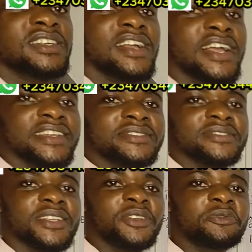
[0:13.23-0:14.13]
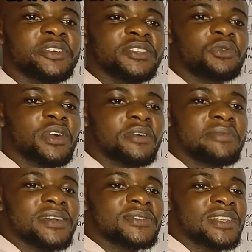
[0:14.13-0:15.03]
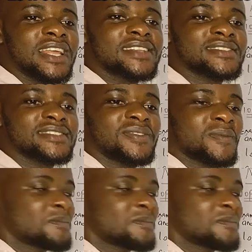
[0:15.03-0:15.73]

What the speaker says: Hi, hello friend, welcome back to class.